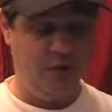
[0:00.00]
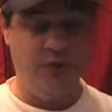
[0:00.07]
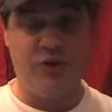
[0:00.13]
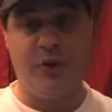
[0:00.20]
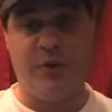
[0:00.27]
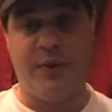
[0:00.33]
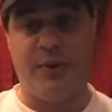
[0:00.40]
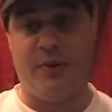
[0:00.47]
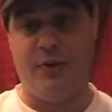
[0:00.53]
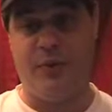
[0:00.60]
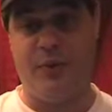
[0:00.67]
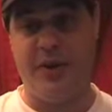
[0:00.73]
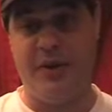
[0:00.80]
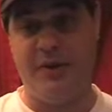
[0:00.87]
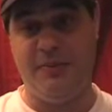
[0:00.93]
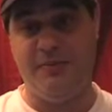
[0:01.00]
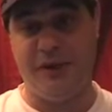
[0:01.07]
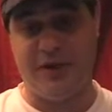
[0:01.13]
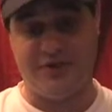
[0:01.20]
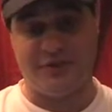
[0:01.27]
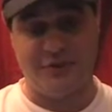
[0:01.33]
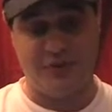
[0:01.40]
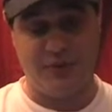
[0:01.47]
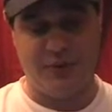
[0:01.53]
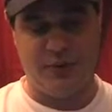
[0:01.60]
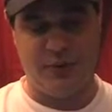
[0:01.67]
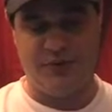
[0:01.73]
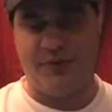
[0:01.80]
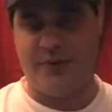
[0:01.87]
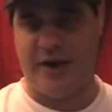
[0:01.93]
2-0 on the week, plus
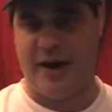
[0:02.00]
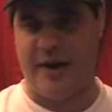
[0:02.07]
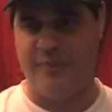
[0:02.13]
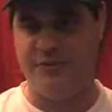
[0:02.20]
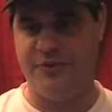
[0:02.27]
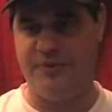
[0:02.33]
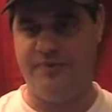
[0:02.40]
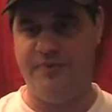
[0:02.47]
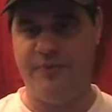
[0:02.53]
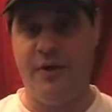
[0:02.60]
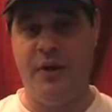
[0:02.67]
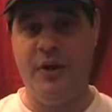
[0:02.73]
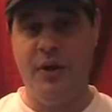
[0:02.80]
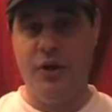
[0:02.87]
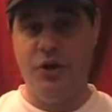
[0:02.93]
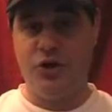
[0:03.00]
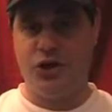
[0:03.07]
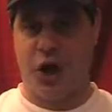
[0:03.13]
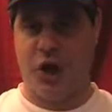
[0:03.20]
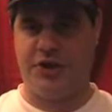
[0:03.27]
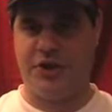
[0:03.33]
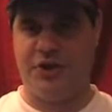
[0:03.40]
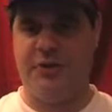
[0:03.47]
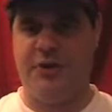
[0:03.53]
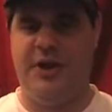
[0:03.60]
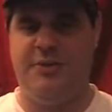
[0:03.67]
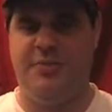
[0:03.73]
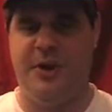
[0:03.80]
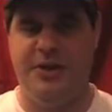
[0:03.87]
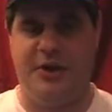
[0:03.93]
200 dimes. Charts
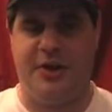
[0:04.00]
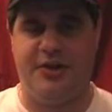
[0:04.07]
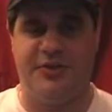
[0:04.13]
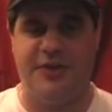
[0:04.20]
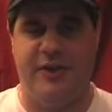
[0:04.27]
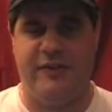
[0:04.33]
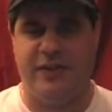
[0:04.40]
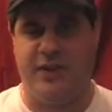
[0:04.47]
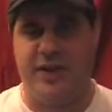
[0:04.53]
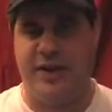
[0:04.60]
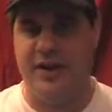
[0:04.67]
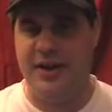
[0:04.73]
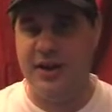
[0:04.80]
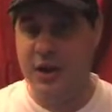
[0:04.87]
underneath me, you can see everything.